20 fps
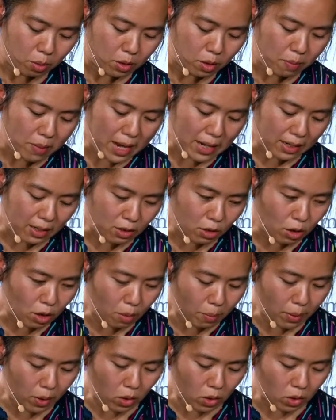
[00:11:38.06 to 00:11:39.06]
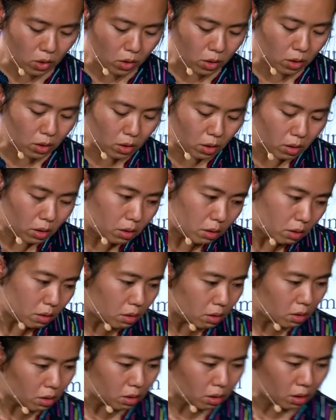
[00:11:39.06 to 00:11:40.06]
put it back into the bowl,
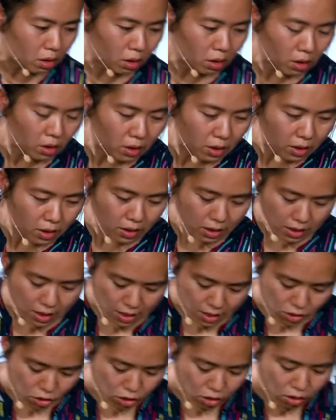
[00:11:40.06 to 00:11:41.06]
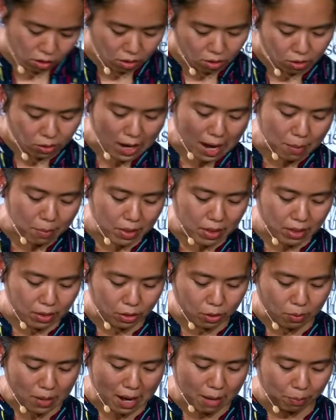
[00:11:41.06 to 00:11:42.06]
and just grab
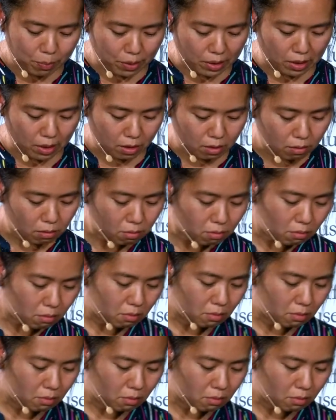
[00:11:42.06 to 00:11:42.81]
another wrapper.